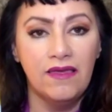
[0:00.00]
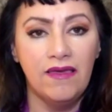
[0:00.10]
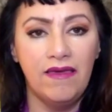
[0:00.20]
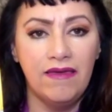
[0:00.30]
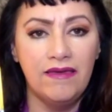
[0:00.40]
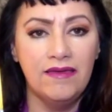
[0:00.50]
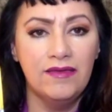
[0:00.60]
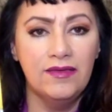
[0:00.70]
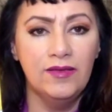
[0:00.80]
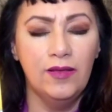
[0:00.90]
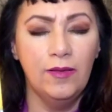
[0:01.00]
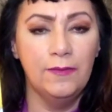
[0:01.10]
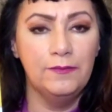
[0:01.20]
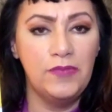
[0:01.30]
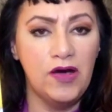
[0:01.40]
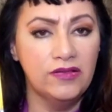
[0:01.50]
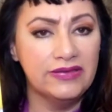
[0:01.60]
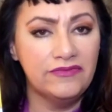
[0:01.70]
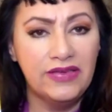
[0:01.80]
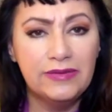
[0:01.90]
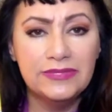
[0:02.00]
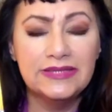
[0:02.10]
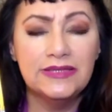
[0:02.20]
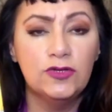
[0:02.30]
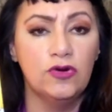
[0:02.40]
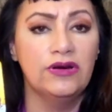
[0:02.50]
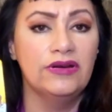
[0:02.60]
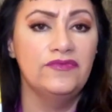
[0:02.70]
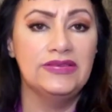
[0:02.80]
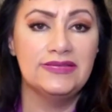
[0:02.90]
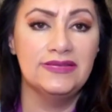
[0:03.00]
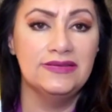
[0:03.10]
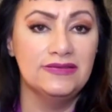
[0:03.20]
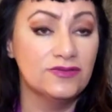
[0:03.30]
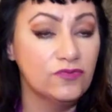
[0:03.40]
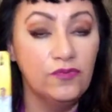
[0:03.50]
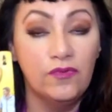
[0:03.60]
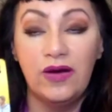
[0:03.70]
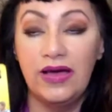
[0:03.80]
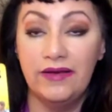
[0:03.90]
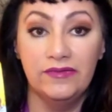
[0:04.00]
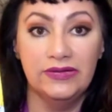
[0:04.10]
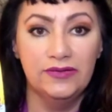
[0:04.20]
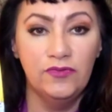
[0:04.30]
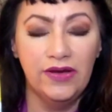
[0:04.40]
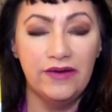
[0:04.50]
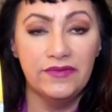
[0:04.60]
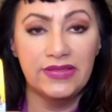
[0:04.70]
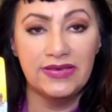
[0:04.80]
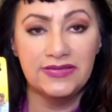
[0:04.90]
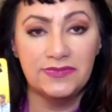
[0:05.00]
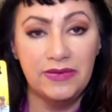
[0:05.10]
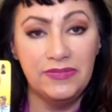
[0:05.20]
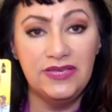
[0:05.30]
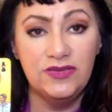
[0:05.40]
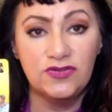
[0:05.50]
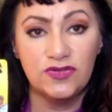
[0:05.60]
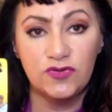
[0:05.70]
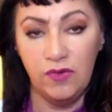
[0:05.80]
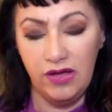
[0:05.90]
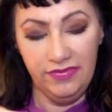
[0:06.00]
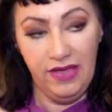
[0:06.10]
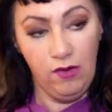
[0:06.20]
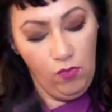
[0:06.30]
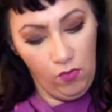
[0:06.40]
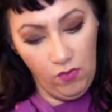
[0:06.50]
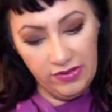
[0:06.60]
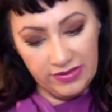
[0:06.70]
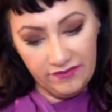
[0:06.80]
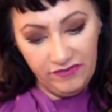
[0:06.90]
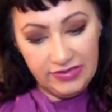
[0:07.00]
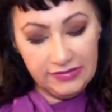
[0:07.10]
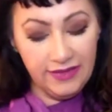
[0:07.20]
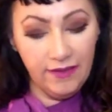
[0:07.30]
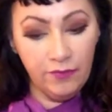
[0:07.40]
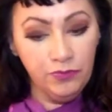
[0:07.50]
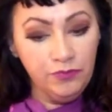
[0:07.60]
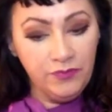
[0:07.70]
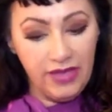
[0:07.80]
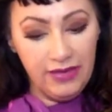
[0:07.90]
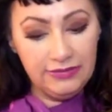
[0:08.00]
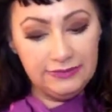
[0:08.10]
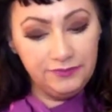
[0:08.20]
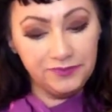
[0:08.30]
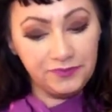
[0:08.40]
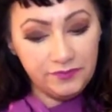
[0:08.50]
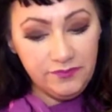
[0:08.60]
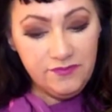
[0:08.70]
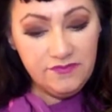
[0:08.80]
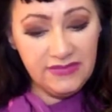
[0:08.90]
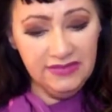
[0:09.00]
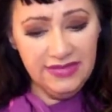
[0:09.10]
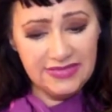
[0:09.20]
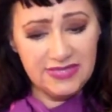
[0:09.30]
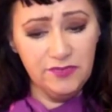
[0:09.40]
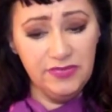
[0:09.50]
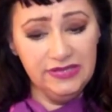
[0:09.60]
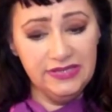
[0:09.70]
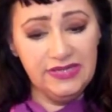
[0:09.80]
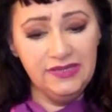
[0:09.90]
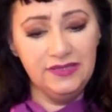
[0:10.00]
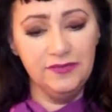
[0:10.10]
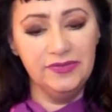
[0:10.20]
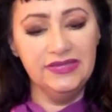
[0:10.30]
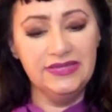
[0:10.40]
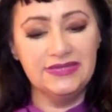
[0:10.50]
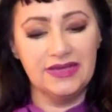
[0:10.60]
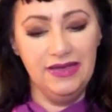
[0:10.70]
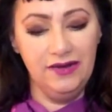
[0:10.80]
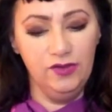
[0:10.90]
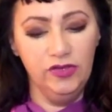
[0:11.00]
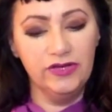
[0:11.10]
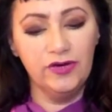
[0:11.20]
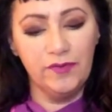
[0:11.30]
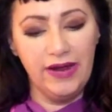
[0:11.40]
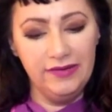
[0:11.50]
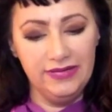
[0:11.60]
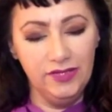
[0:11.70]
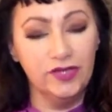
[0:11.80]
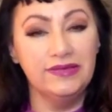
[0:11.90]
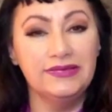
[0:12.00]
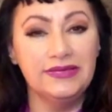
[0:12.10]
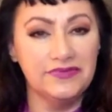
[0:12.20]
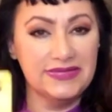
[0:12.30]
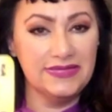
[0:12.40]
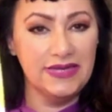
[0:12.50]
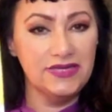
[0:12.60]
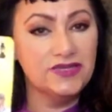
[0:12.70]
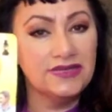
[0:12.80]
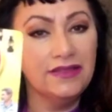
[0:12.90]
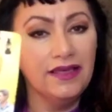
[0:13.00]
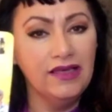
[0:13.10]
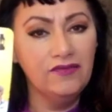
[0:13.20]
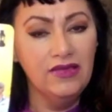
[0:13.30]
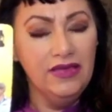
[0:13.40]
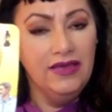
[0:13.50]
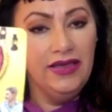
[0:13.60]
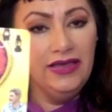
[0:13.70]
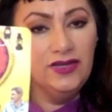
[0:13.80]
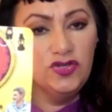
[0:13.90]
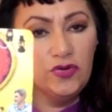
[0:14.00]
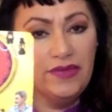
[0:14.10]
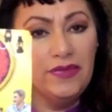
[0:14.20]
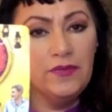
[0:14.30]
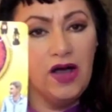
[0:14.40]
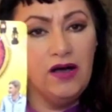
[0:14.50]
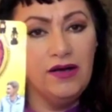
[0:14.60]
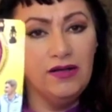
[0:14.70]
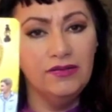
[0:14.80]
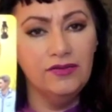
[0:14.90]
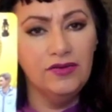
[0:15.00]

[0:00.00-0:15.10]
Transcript: a poly family or if this is whatever the case may be. You just want that welcome feeling, and that stability, the ability to kind of look around and look at the different stages in life and enjoy them all.